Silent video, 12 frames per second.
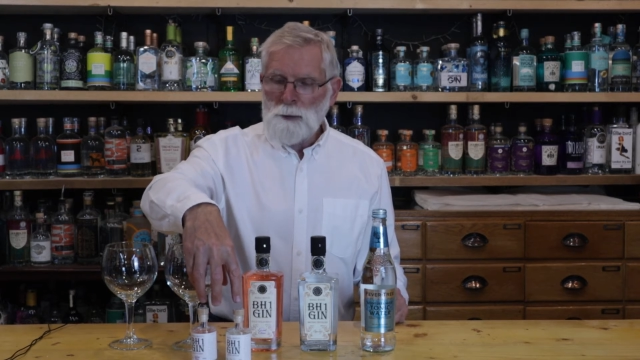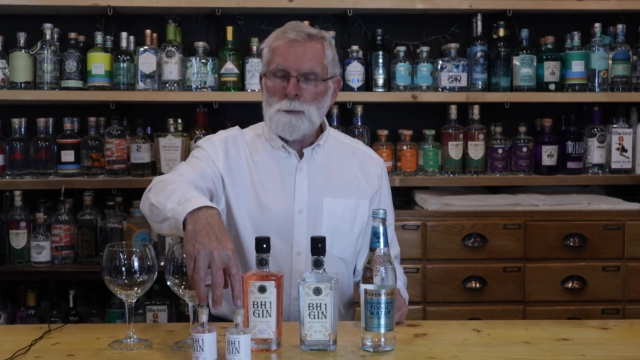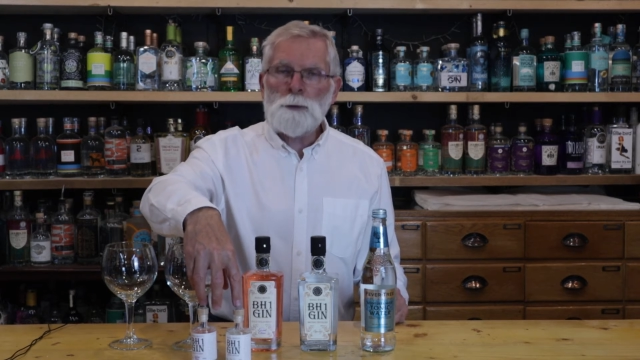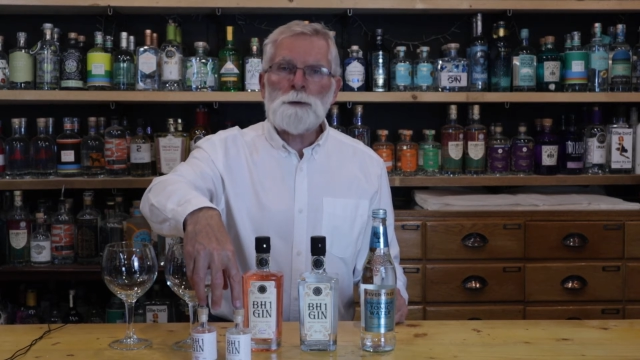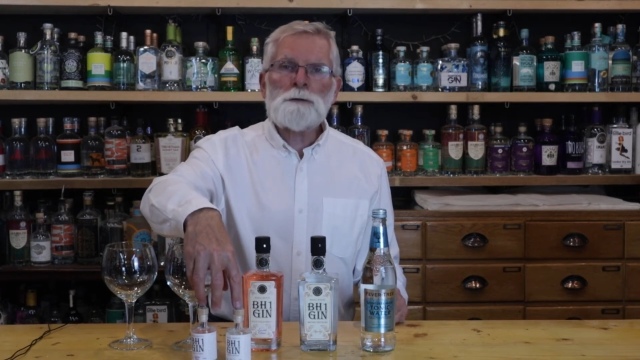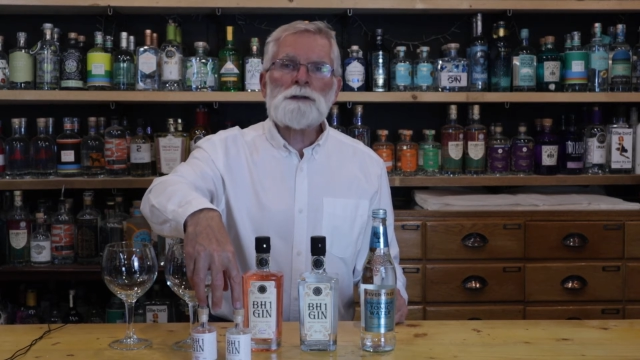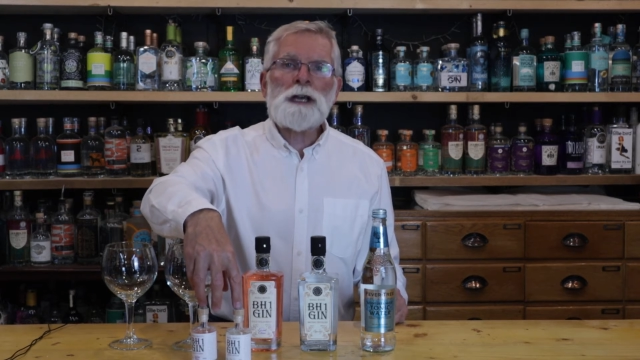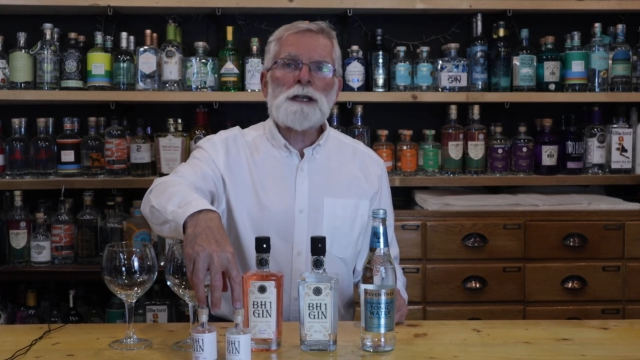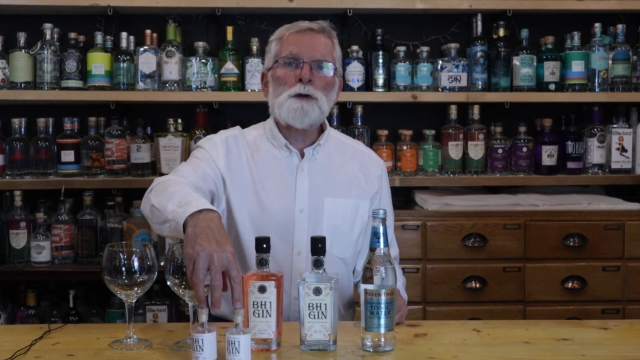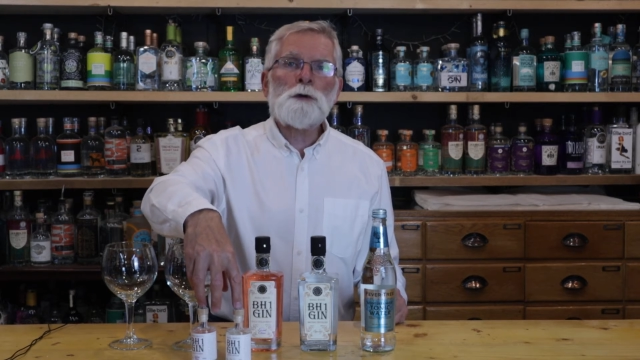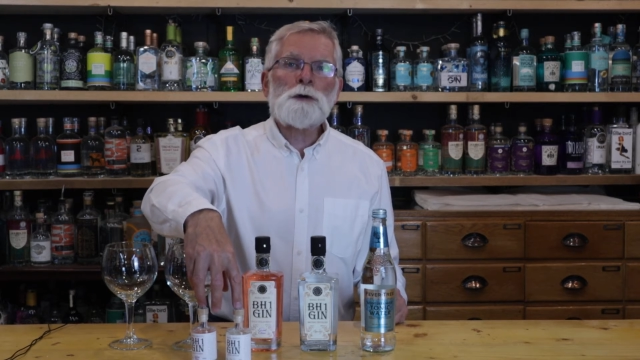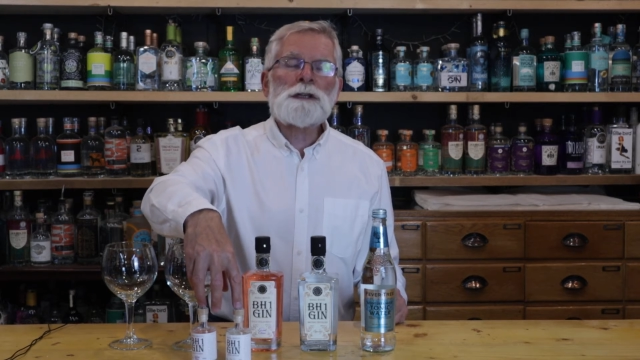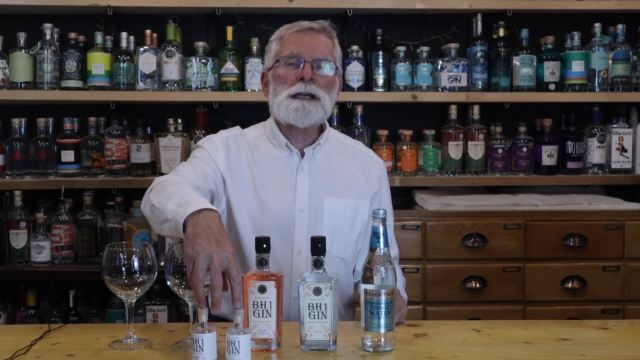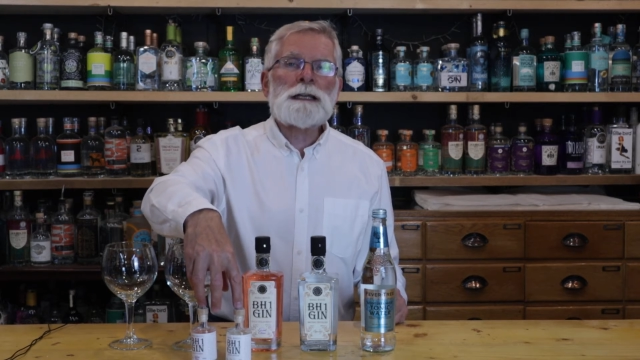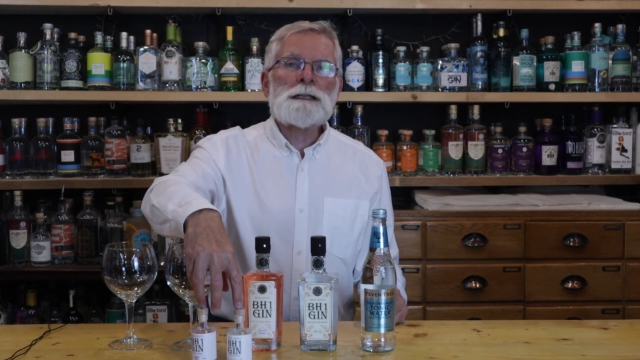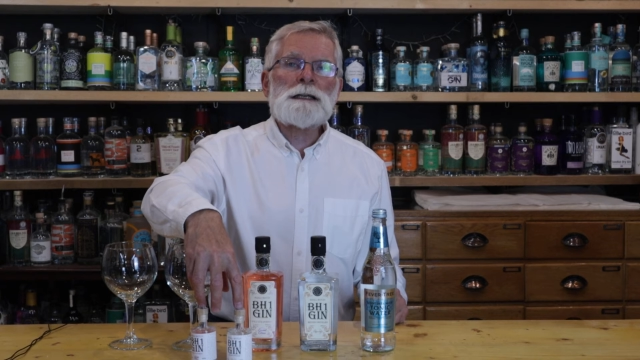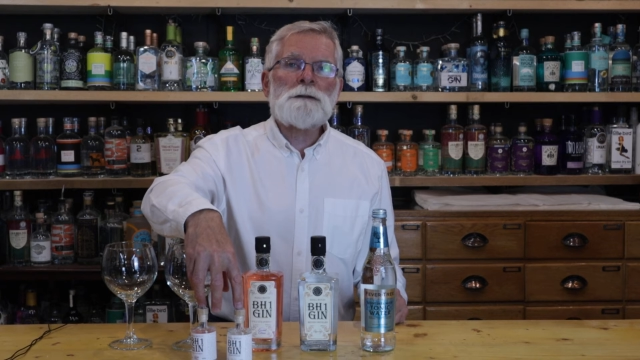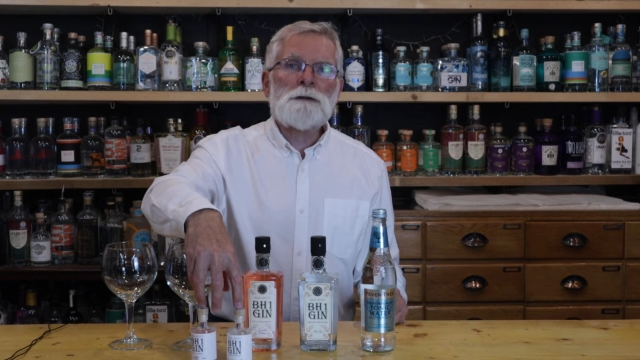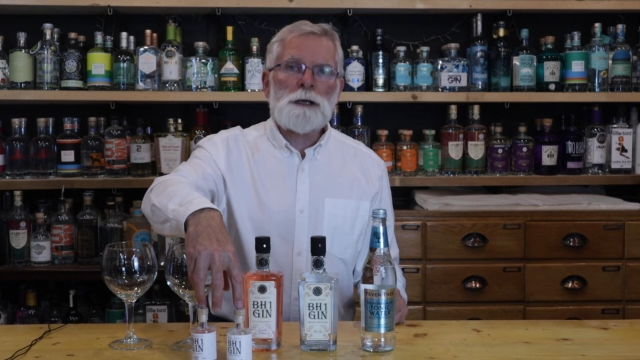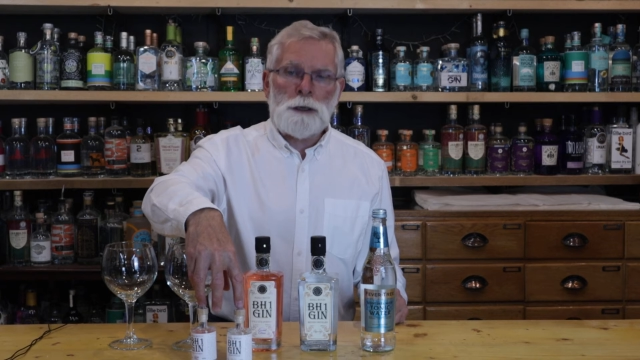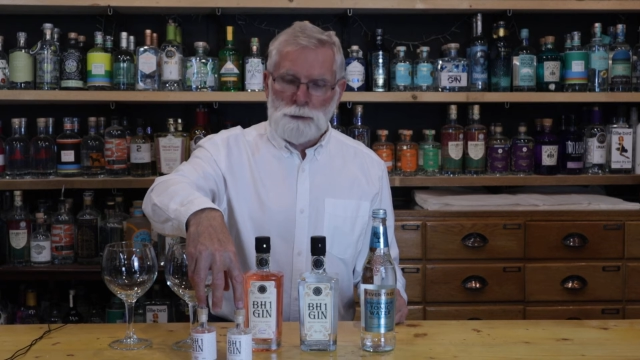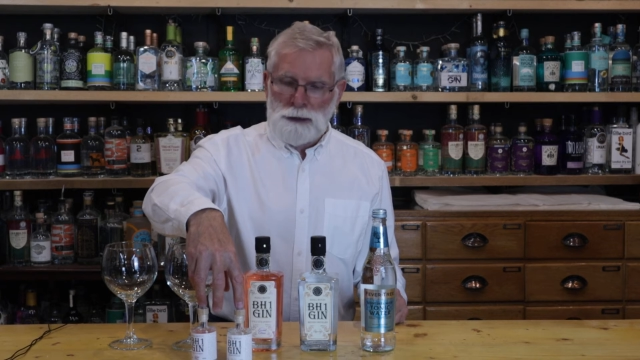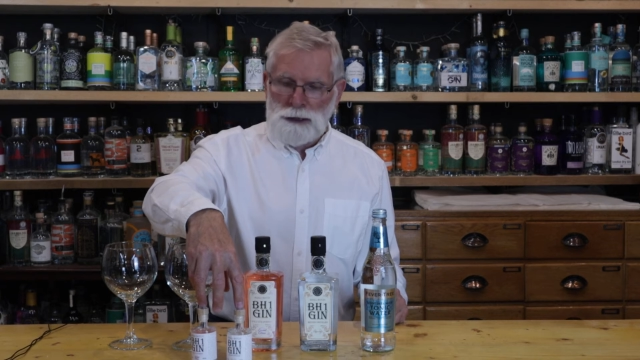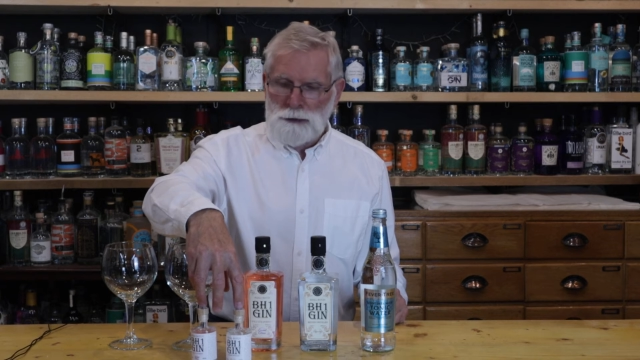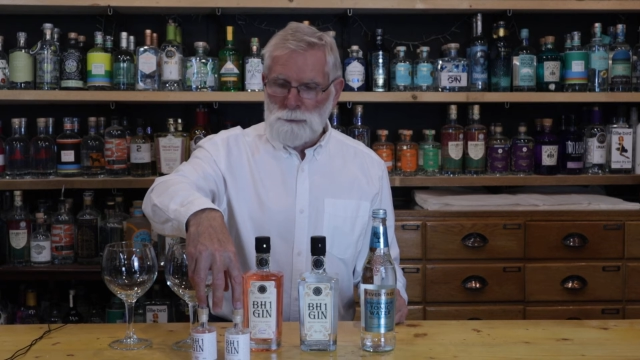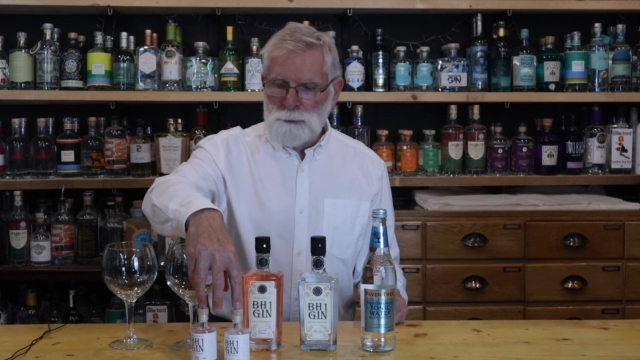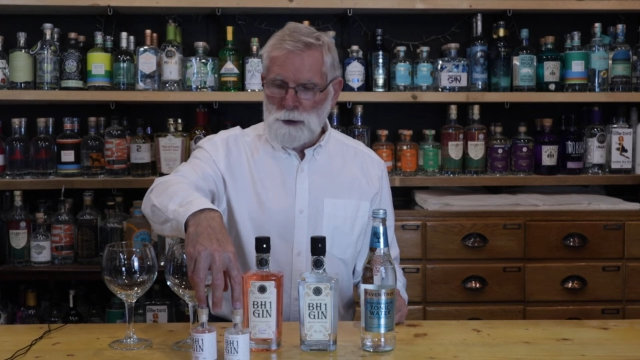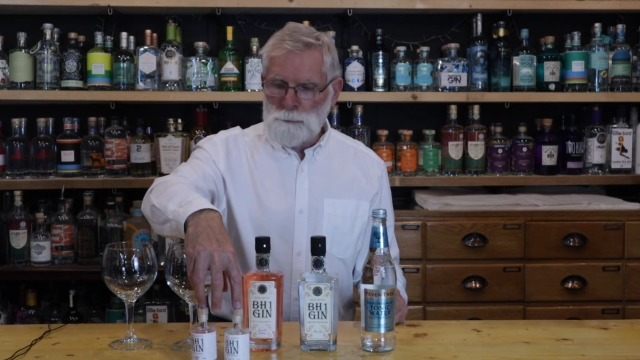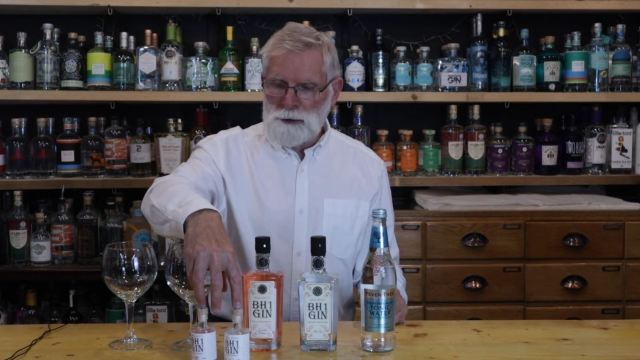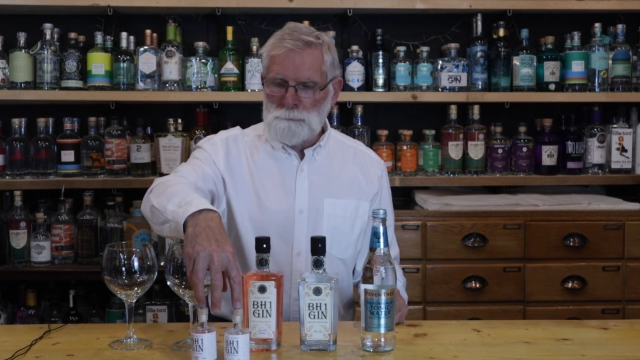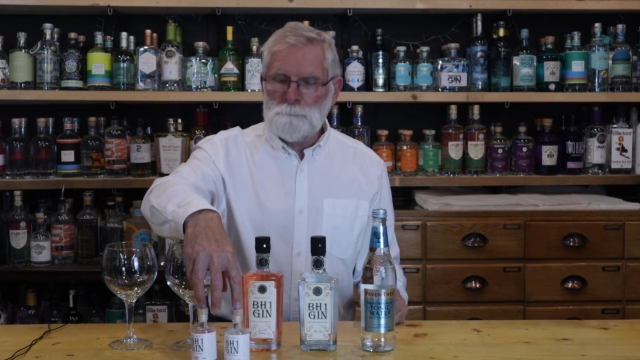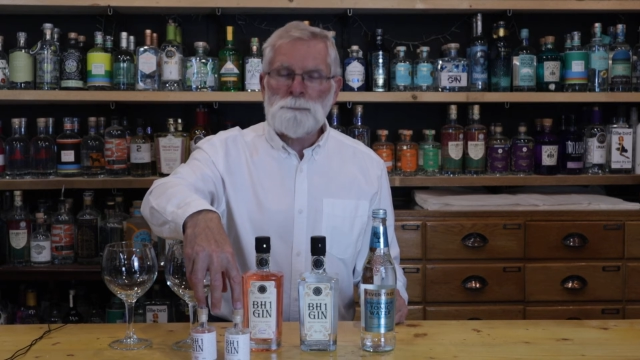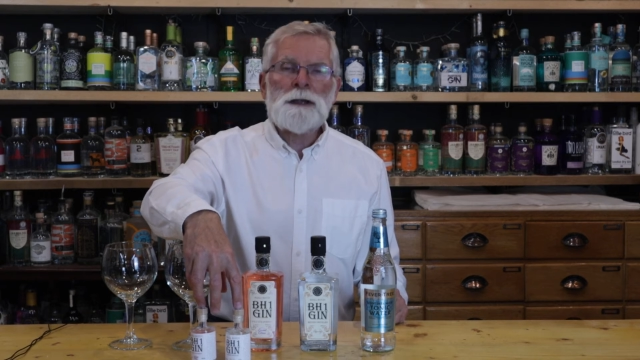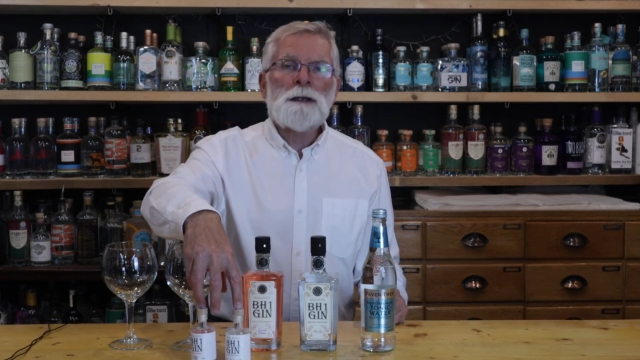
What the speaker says: we will take orders and deliver locally at the moment.